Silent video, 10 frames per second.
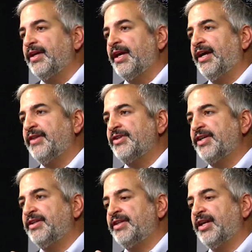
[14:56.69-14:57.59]
and they
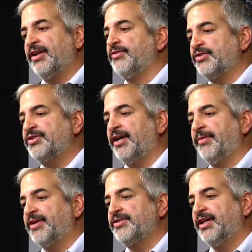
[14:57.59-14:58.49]
said to get on your
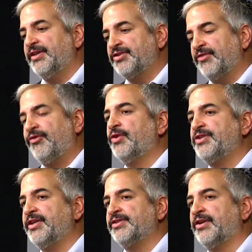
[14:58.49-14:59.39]
stomachs, and they started
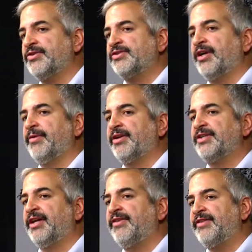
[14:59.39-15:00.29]
forcing us on our stomachs.
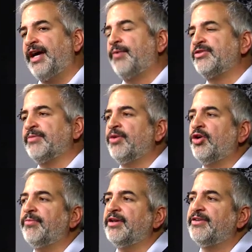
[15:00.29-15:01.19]
And I think that was the
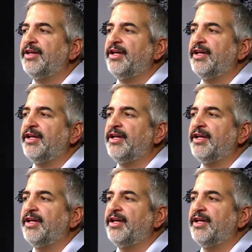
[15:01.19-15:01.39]
moment,